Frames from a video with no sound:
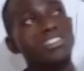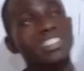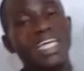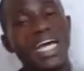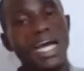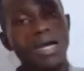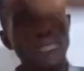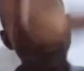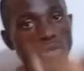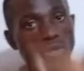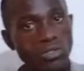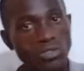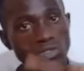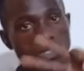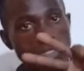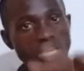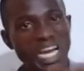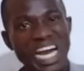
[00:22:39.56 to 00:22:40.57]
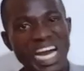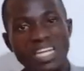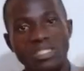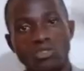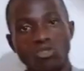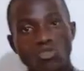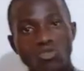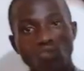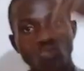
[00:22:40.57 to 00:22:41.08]
diamond
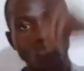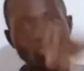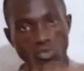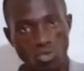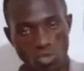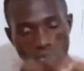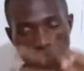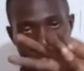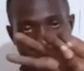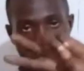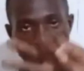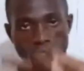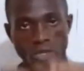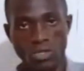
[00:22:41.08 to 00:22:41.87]
and soot do not